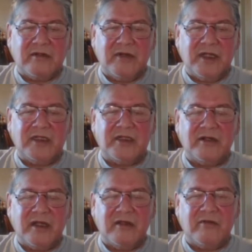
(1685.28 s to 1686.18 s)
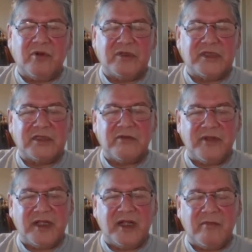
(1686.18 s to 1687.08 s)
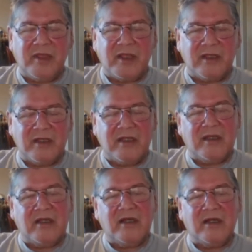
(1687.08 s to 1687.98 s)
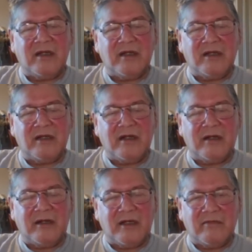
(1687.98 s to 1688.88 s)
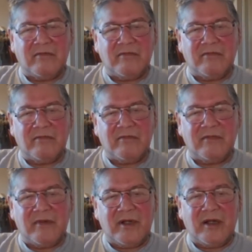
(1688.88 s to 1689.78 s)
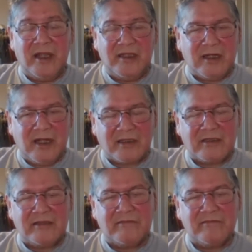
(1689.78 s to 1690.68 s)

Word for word: We're in the process of reclaiming our our uh, our intellect,